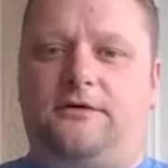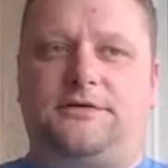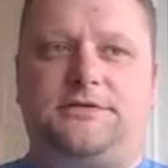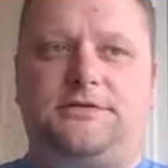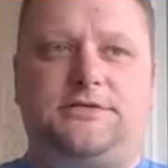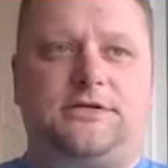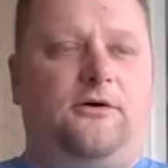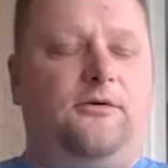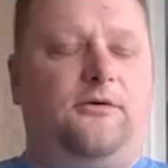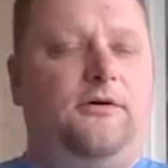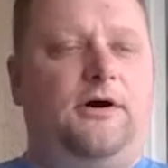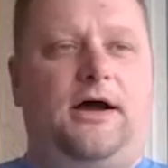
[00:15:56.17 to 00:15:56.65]

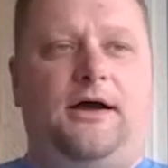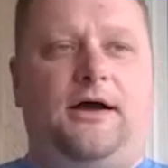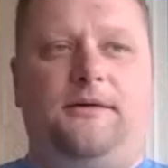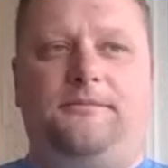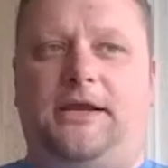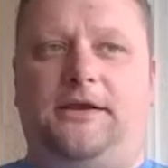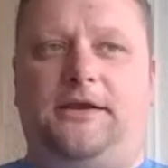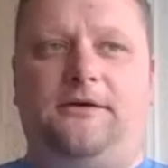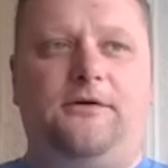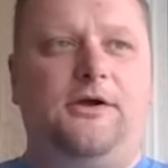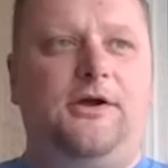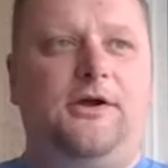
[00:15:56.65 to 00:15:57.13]
So I
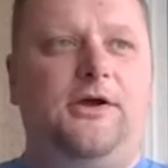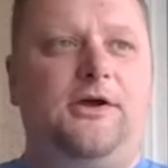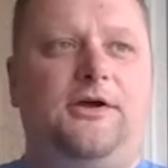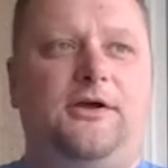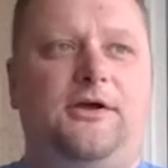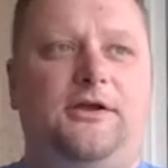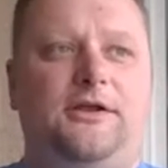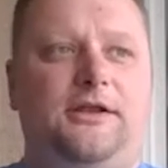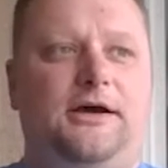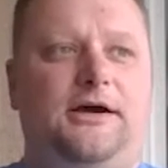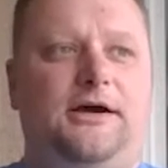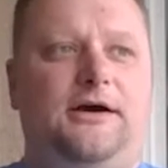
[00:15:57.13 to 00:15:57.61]
mean,
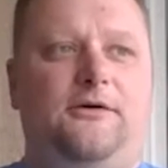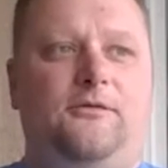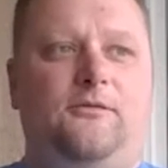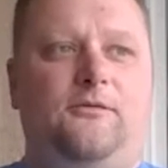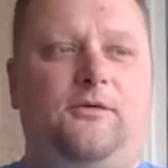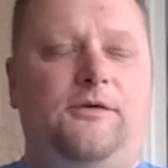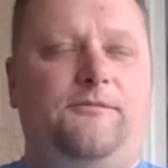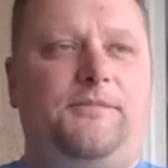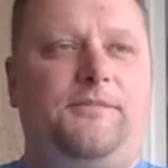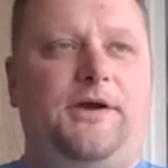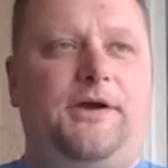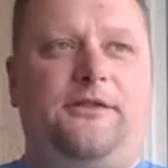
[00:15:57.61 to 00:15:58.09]
uh,
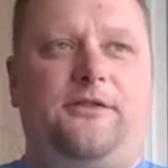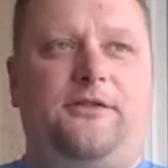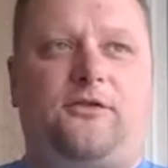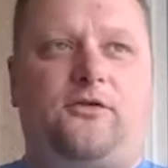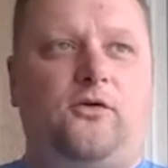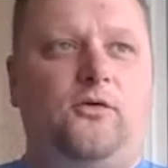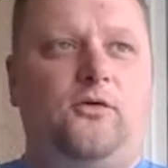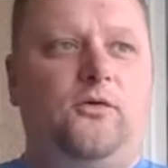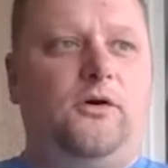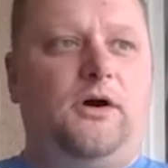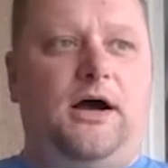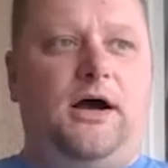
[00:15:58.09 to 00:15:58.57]
we've been
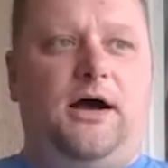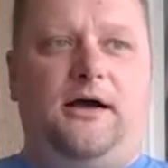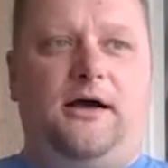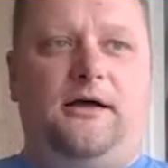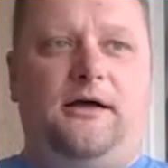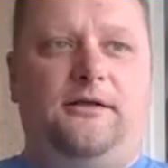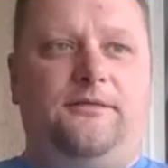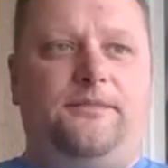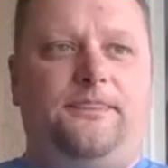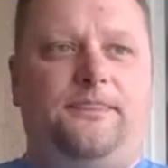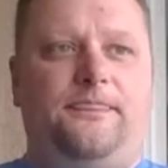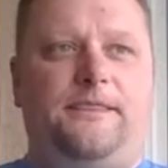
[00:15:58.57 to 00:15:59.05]
through
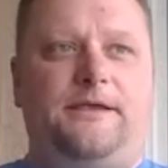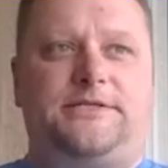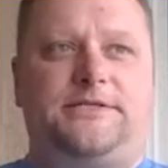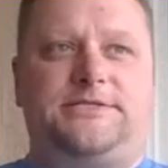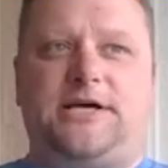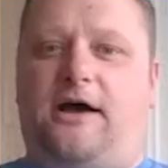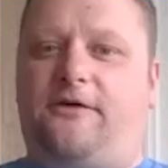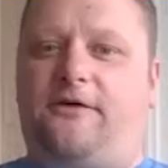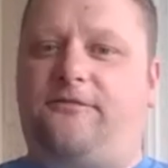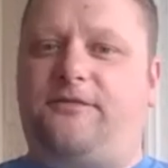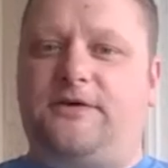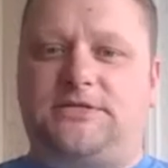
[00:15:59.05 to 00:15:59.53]
uh, the
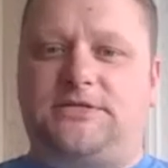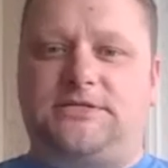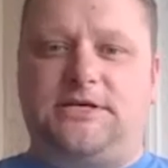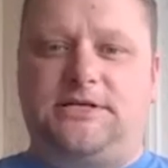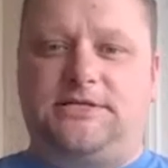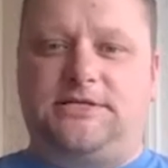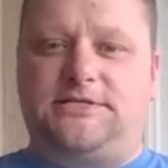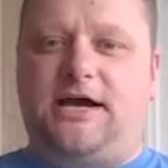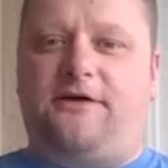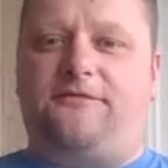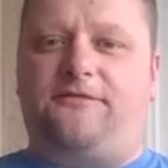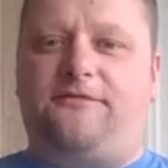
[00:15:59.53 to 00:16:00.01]
toughest the
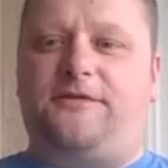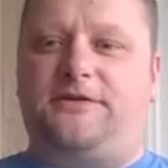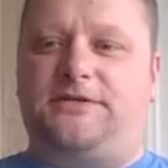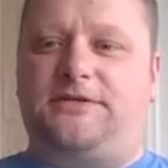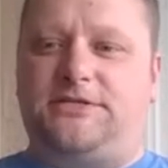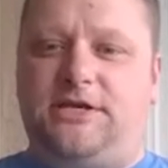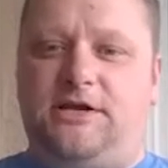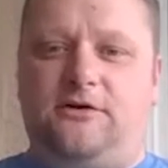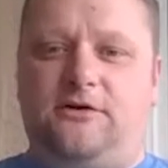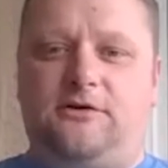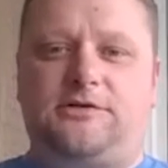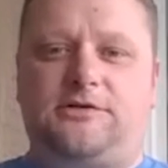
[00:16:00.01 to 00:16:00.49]

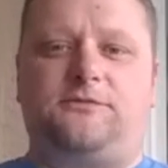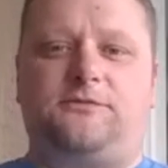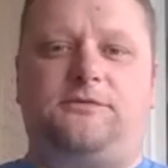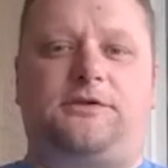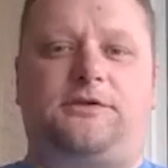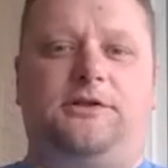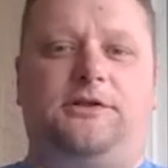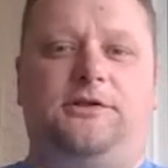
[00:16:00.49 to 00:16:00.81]
toughest years with